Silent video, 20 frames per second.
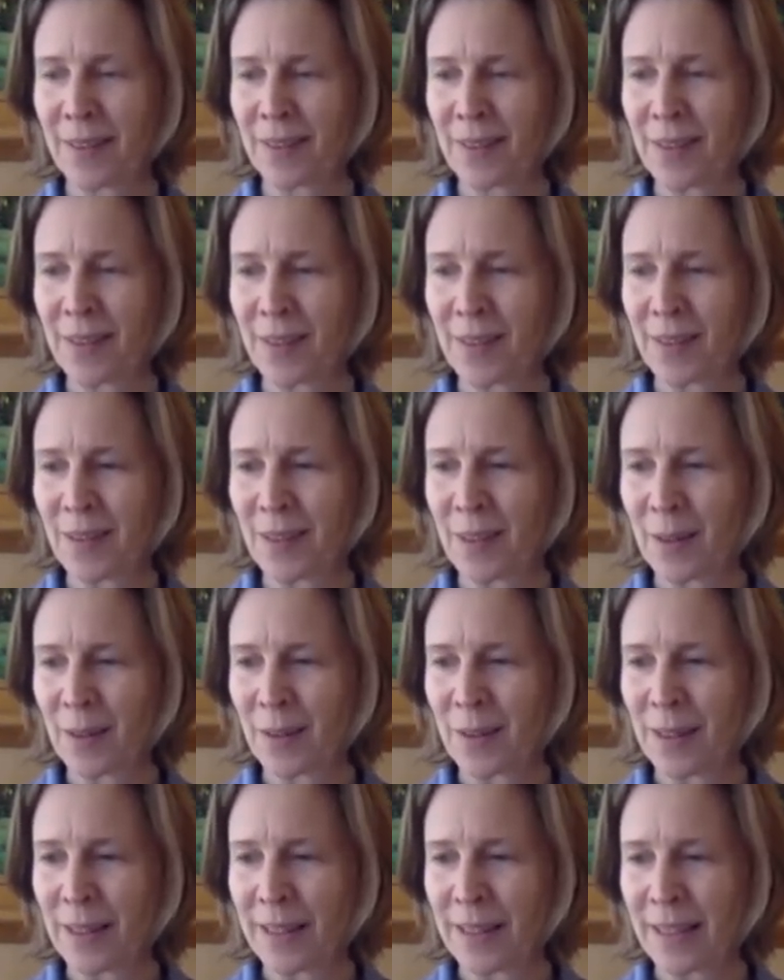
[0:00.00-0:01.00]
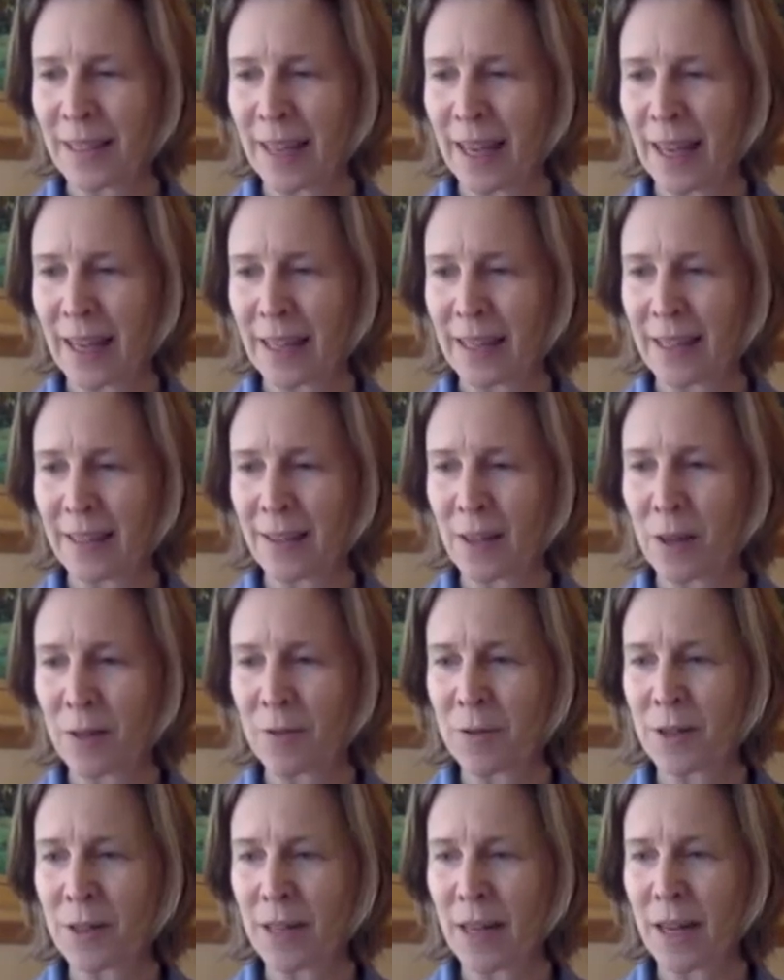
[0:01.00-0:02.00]
So this can,
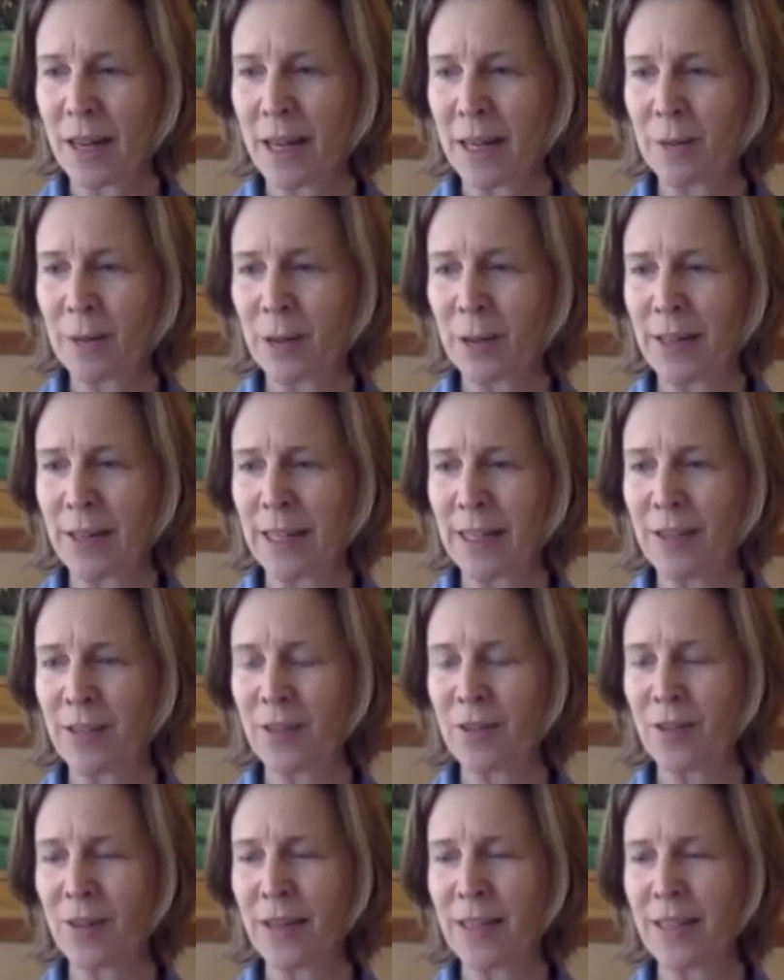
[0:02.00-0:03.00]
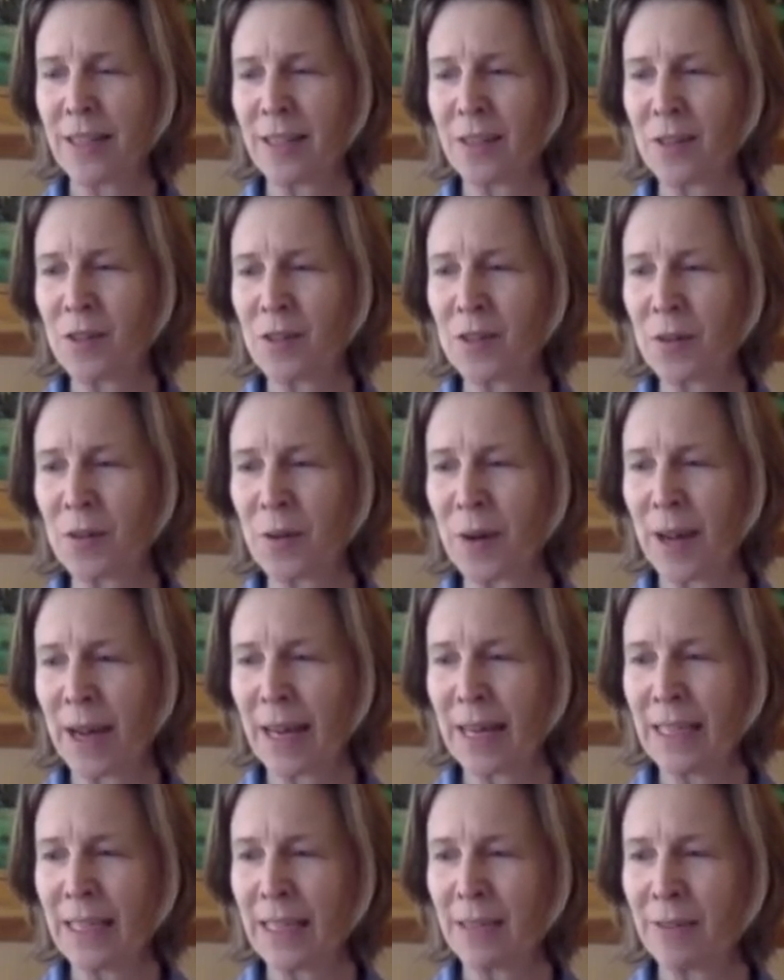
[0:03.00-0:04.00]
over time, create stress and
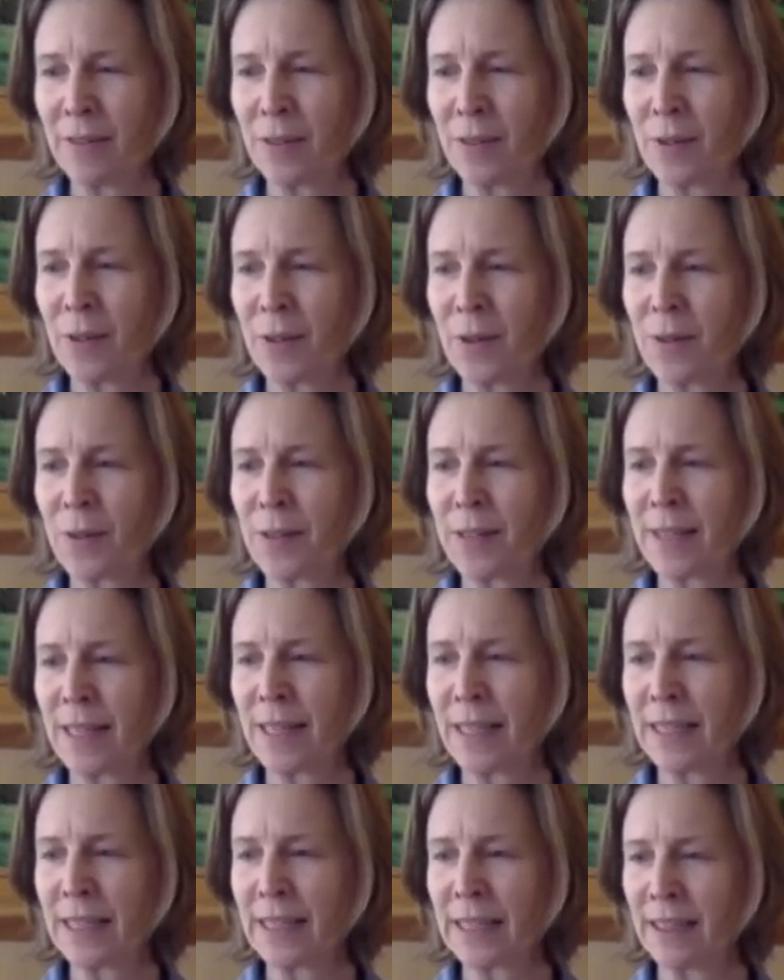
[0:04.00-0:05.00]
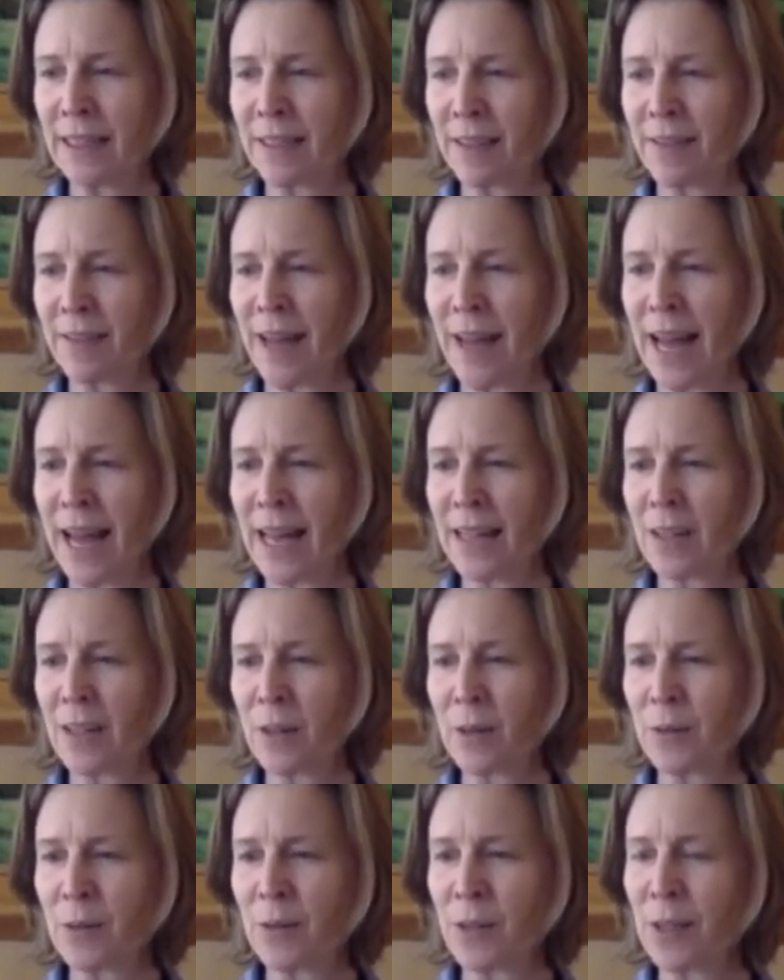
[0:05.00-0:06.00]
strain. If you're noticing a little of that,
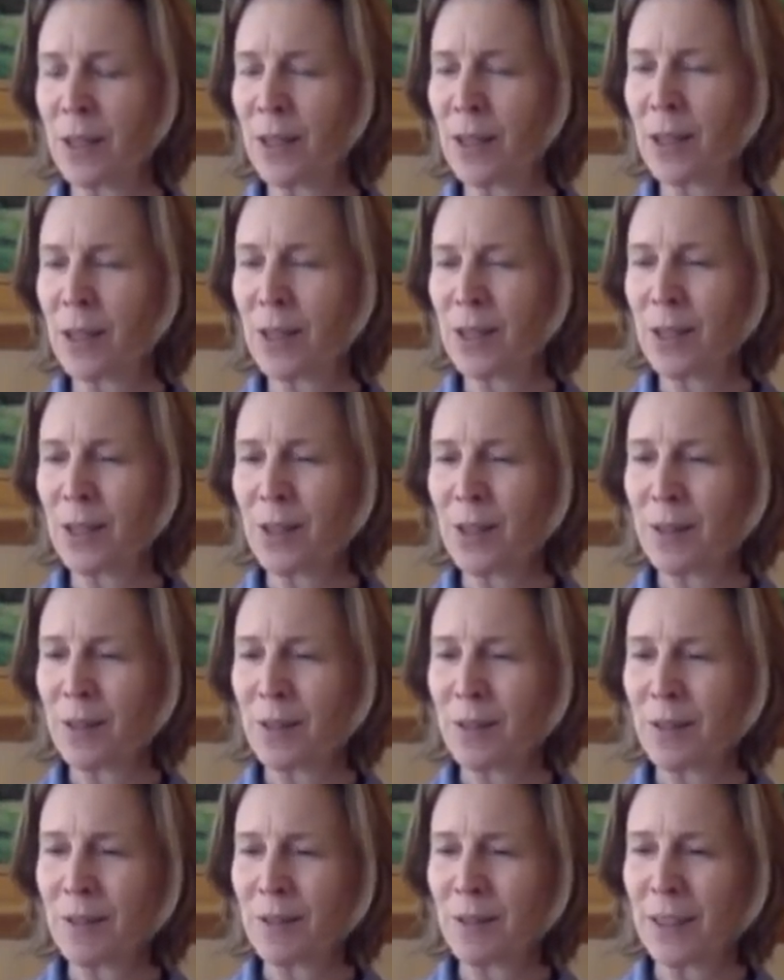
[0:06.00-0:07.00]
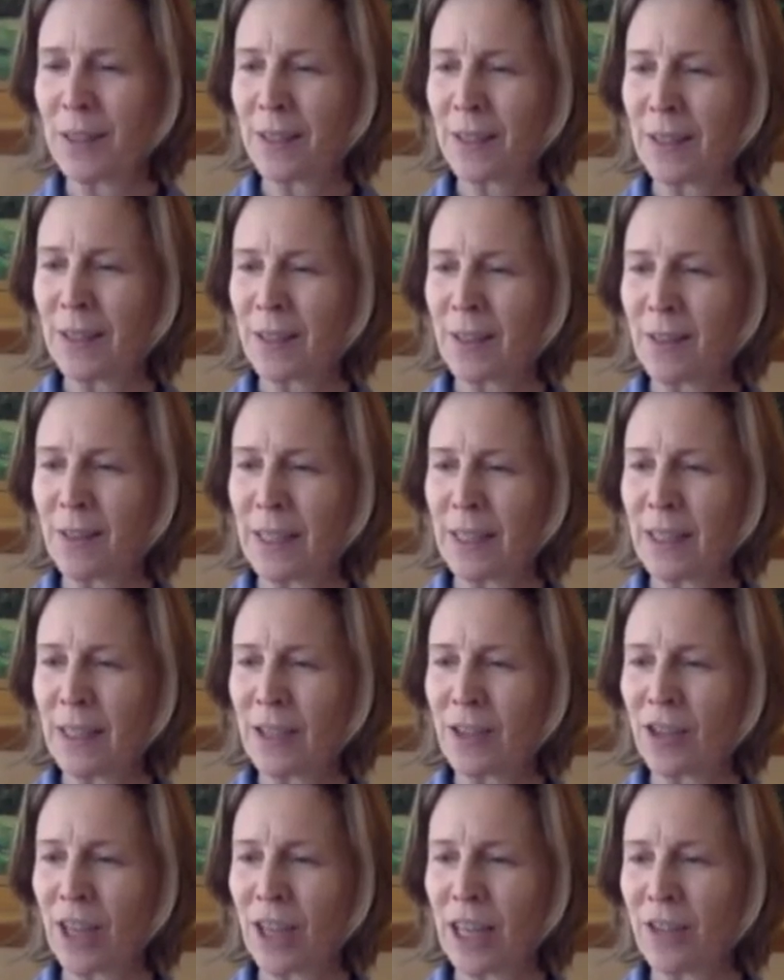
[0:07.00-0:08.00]
don't feel that you need
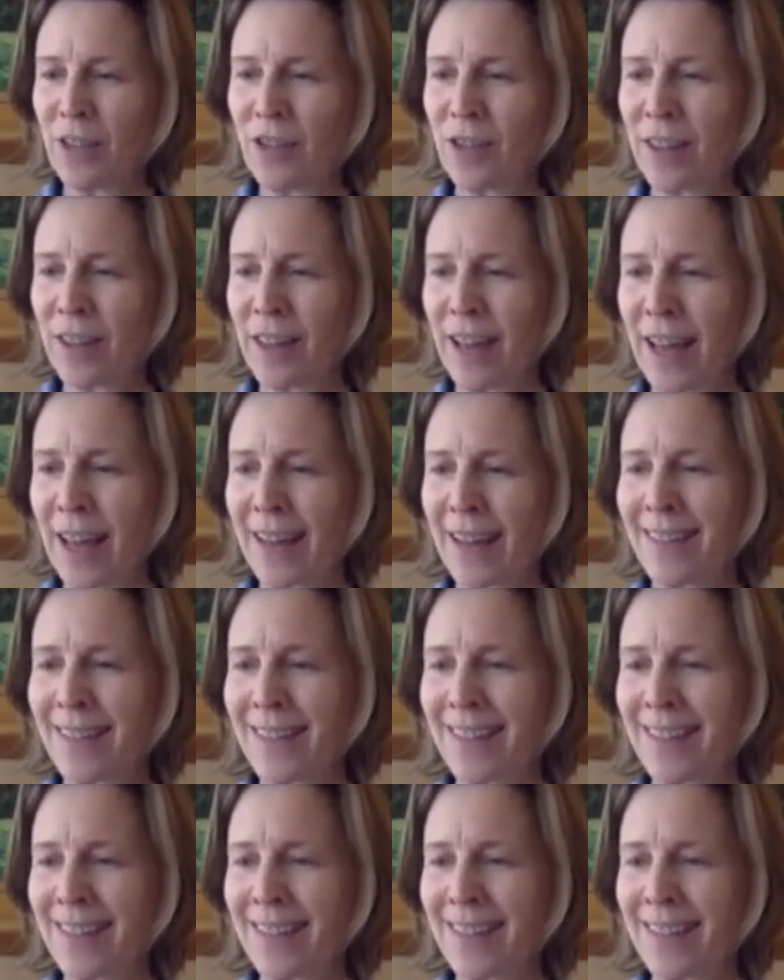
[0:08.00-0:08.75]
to change a thing.